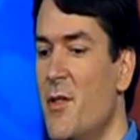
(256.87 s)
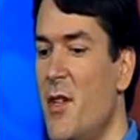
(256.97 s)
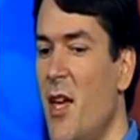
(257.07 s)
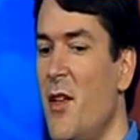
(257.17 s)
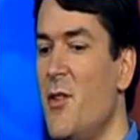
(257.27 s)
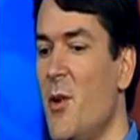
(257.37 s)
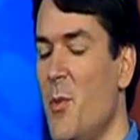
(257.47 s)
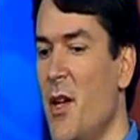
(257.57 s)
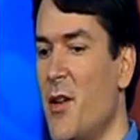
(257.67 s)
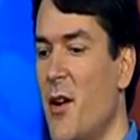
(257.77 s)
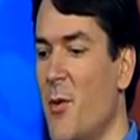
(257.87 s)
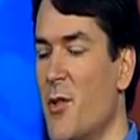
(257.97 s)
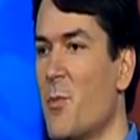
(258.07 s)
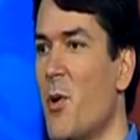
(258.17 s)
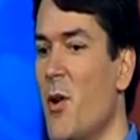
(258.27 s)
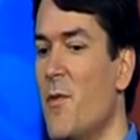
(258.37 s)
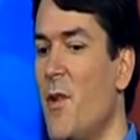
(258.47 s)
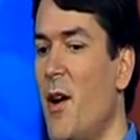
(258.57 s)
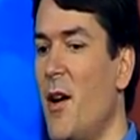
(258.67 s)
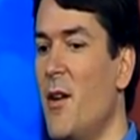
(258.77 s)
Tend to make our risk
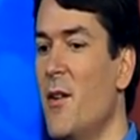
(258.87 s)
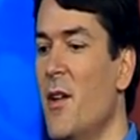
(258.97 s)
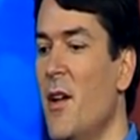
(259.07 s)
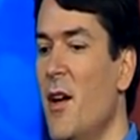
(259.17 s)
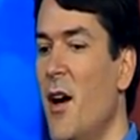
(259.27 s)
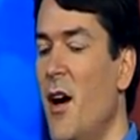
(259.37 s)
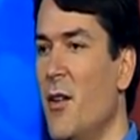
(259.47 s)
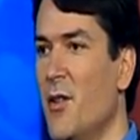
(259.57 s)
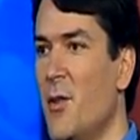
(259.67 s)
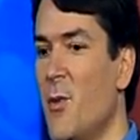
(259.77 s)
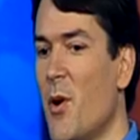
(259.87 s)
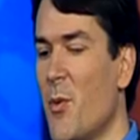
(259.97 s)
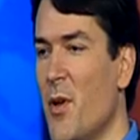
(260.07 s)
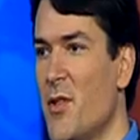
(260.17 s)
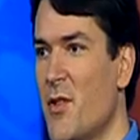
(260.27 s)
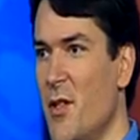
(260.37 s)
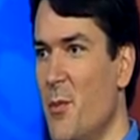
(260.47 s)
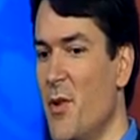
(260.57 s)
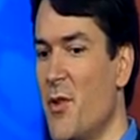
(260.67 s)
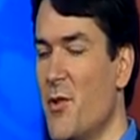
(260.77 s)
profile a little more risky,
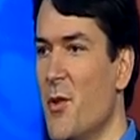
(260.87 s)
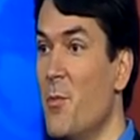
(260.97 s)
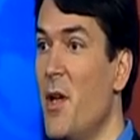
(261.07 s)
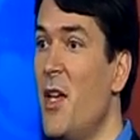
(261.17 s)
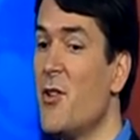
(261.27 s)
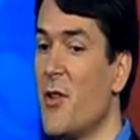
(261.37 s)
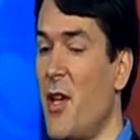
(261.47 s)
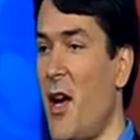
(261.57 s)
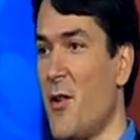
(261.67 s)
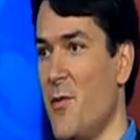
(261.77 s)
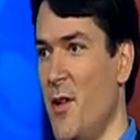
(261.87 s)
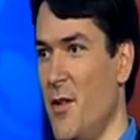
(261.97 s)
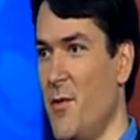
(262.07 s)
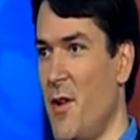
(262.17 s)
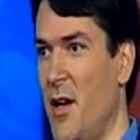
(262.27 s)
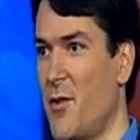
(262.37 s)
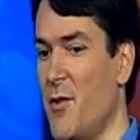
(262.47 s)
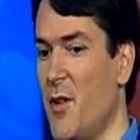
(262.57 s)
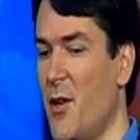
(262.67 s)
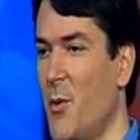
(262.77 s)
but there's a major countervailing factor
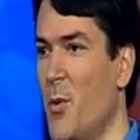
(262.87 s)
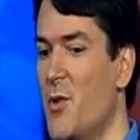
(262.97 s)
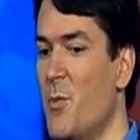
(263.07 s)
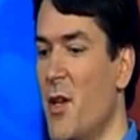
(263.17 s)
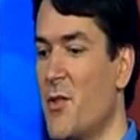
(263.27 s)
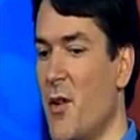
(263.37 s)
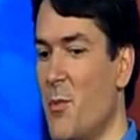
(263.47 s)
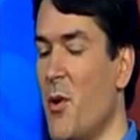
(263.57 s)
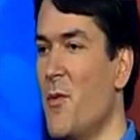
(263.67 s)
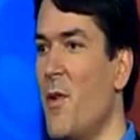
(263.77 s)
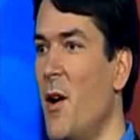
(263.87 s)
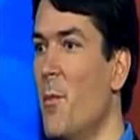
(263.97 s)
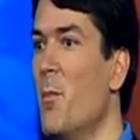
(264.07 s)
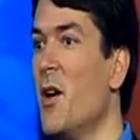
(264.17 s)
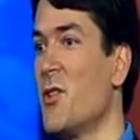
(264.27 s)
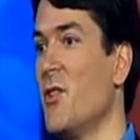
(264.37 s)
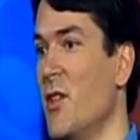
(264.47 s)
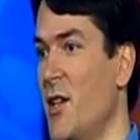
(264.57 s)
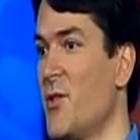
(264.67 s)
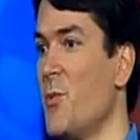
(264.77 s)
there which makes our profile much
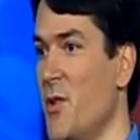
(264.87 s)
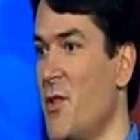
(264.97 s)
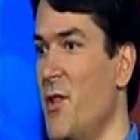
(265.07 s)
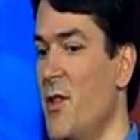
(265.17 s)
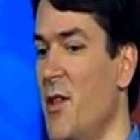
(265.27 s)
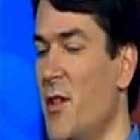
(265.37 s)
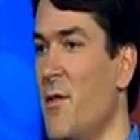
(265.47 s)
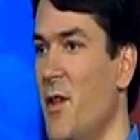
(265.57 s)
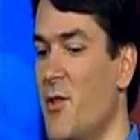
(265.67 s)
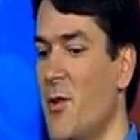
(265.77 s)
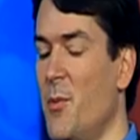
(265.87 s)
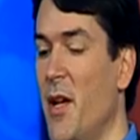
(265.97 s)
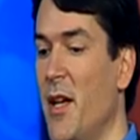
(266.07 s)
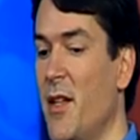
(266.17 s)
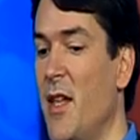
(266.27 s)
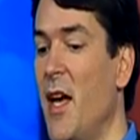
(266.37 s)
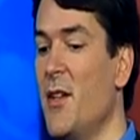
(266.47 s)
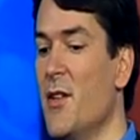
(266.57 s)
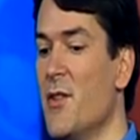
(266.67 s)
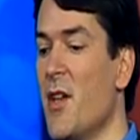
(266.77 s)
less risky than a conventional bank, and that
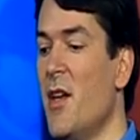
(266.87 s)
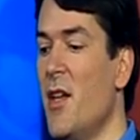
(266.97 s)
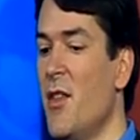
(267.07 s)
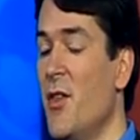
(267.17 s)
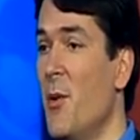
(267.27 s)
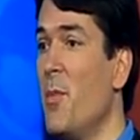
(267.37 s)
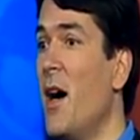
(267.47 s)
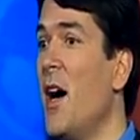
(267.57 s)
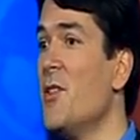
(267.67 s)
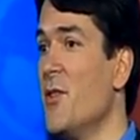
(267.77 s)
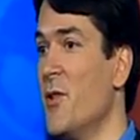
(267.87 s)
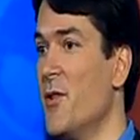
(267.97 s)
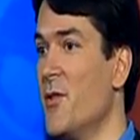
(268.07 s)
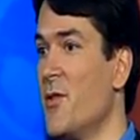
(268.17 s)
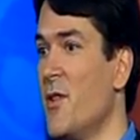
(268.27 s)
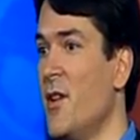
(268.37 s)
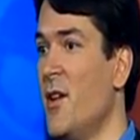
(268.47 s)
is the depositors